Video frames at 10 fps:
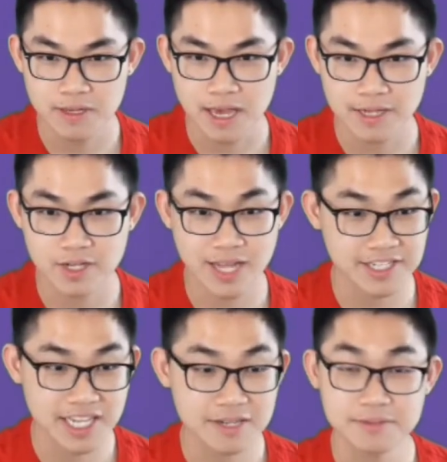And so
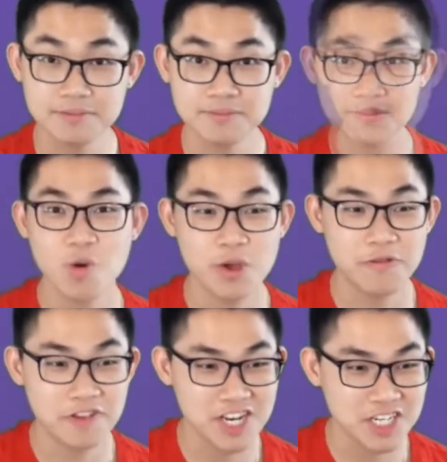that's it. We
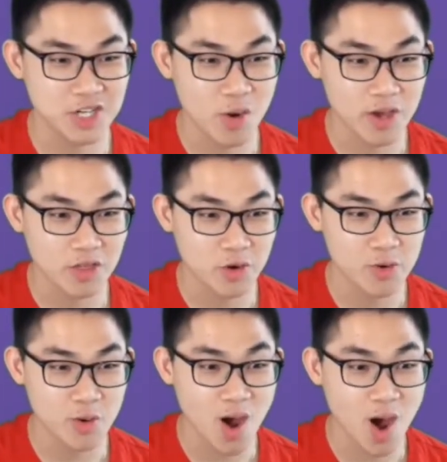finish going
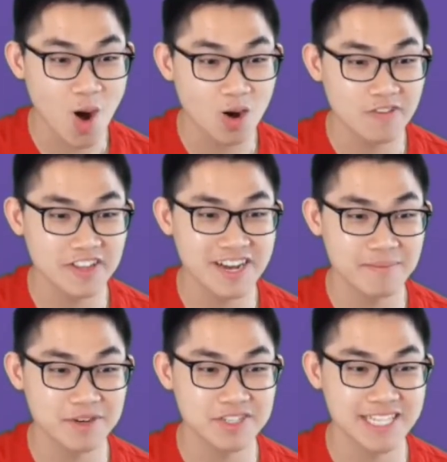through all of the
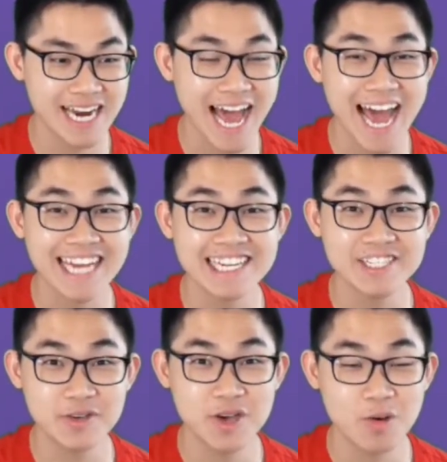numbers that I need
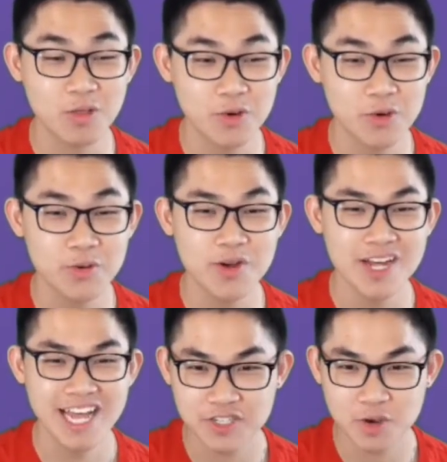to go through
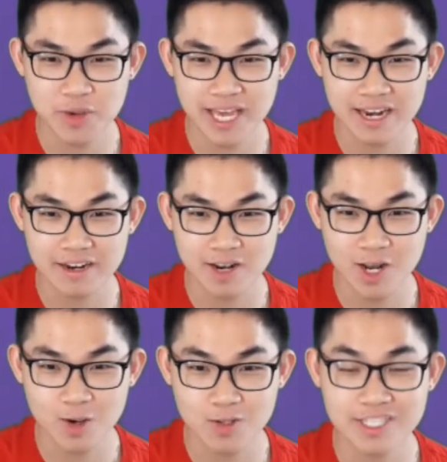so we can
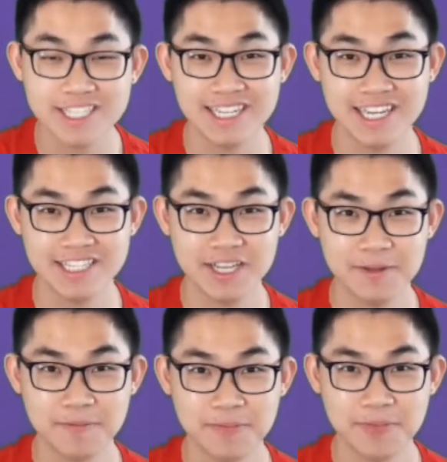close this list.
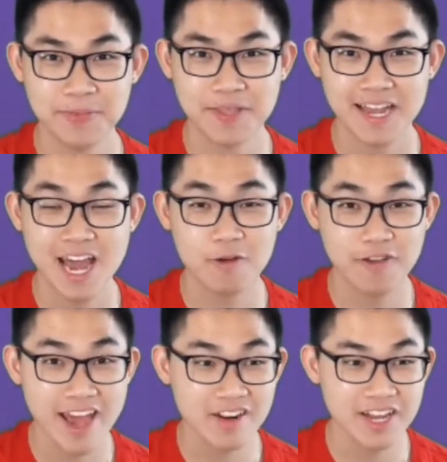Now
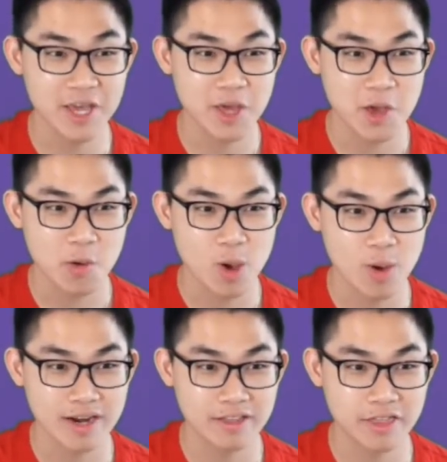finally, we
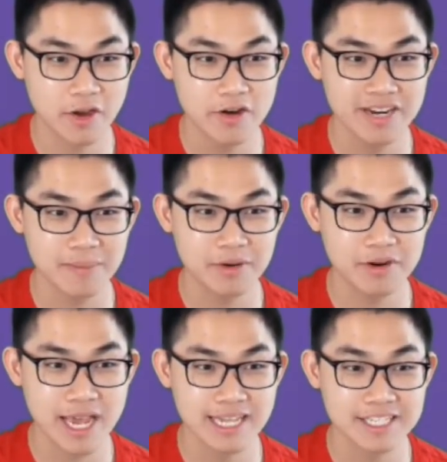want the third number
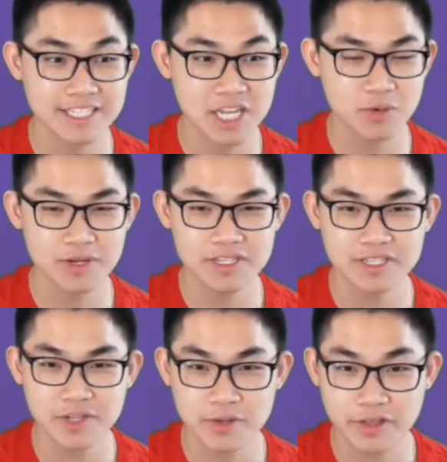in the sequence,
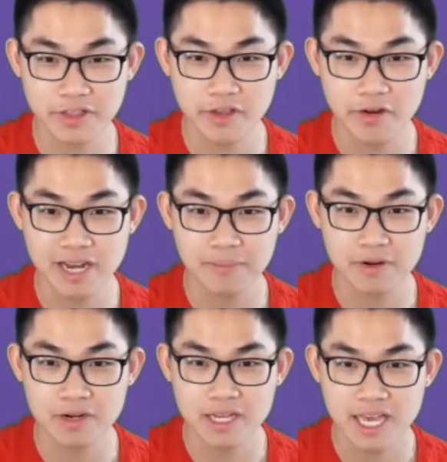so the third
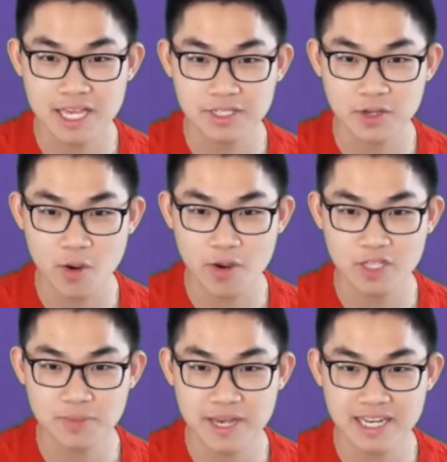number is going
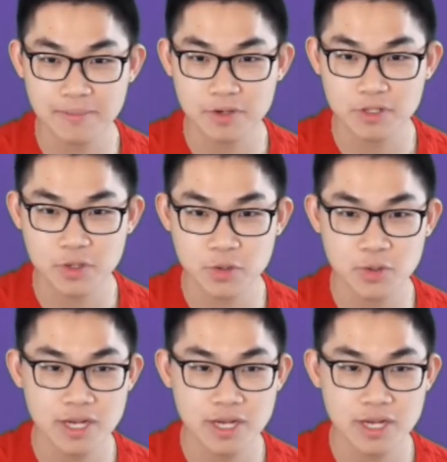to be number 2,